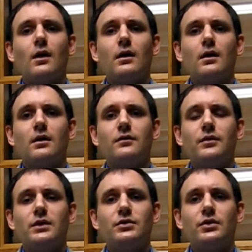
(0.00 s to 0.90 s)
uh, for
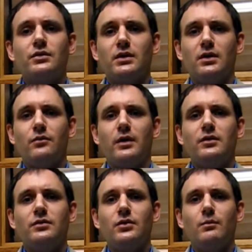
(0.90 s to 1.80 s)
the church to get
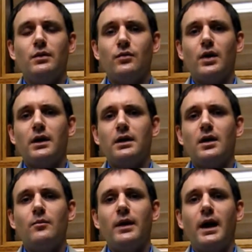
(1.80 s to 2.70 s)
registered before I could
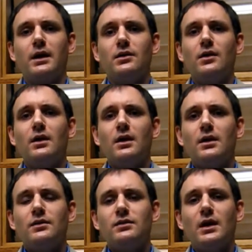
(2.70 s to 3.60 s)
come back and
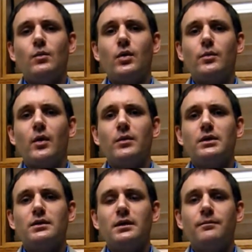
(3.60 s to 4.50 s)
stay more
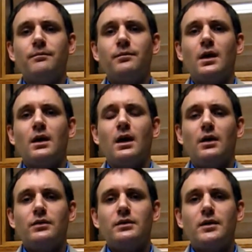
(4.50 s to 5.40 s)
permanently. I
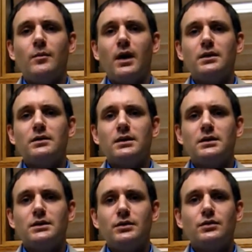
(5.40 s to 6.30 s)
was there about
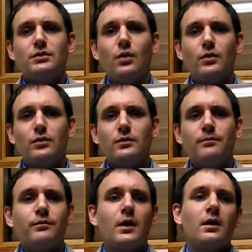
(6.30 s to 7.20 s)
six years total.
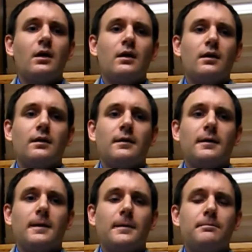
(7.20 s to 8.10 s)

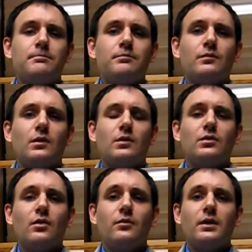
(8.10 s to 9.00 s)
Um,
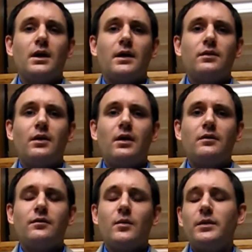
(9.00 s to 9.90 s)
so when we got there,
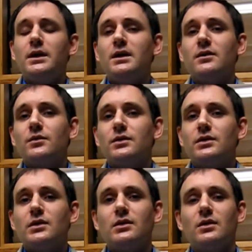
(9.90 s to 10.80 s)
for me, it
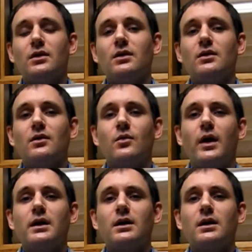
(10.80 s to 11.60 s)
was you know quite a